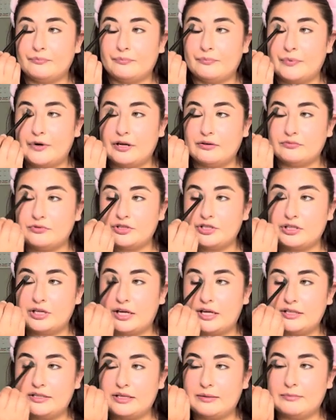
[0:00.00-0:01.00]
brown
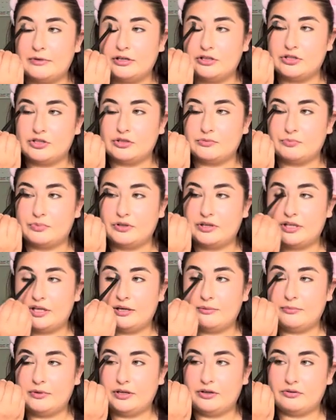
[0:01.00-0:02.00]
shades. I'm gonna just put that
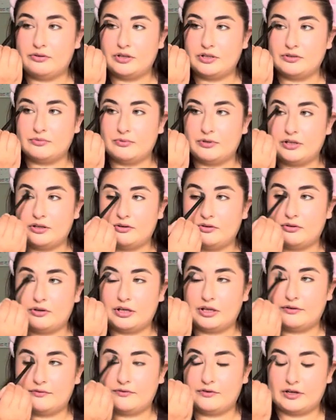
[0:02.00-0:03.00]
in my crease really
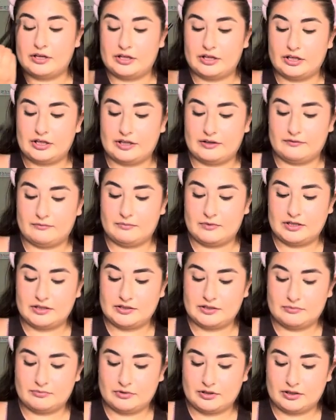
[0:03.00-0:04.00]
quick for it can give me some